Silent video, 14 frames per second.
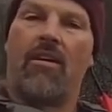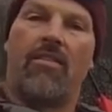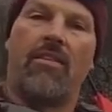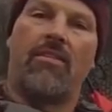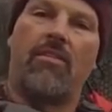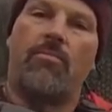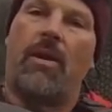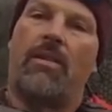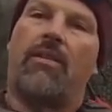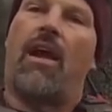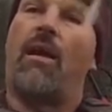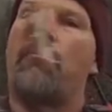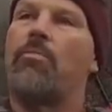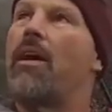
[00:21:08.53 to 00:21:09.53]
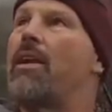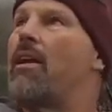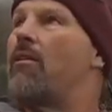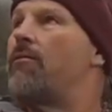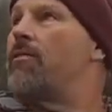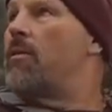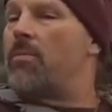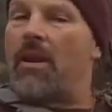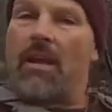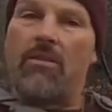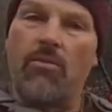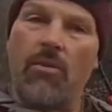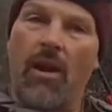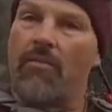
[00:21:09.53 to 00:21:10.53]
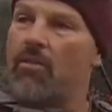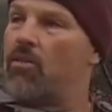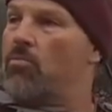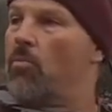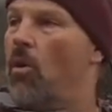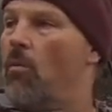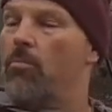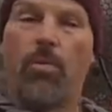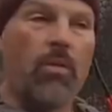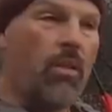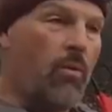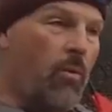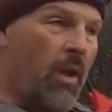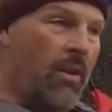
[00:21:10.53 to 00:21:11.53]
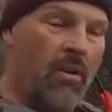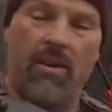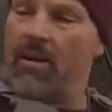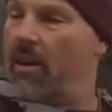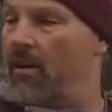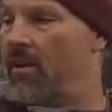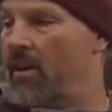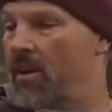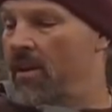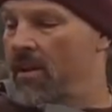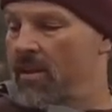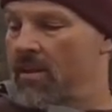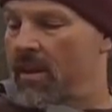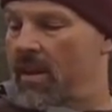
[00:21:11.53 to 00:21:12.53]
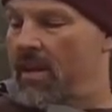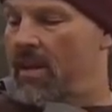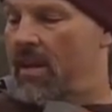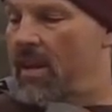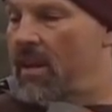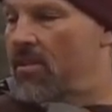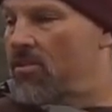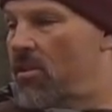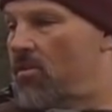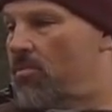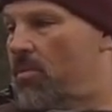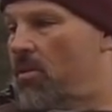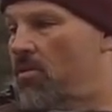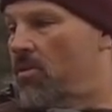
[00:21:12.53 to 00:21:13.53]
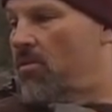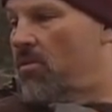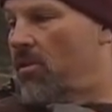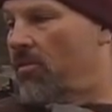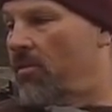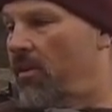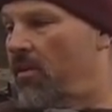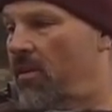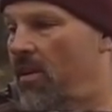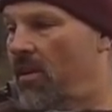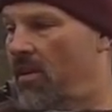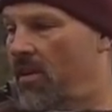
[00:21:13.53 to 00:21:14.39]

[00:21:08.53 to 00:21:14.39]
This is my top line outfit, but I do have a small bullet weight on there. Get it just below the surface.